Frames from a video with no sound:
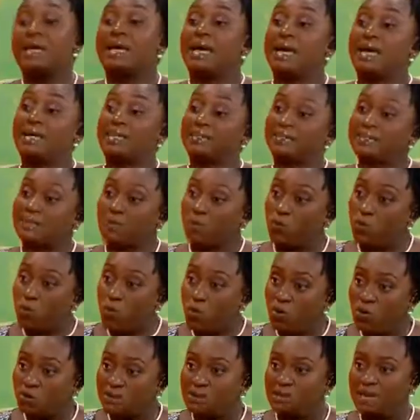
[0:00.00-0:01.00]
And
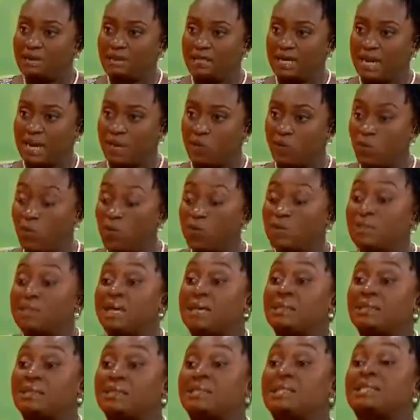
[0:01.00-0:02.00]
what
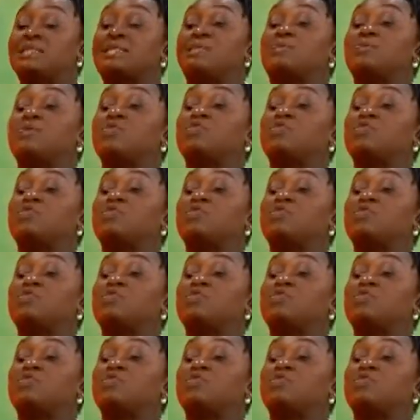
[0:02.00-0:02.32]
are the things I'm supposed to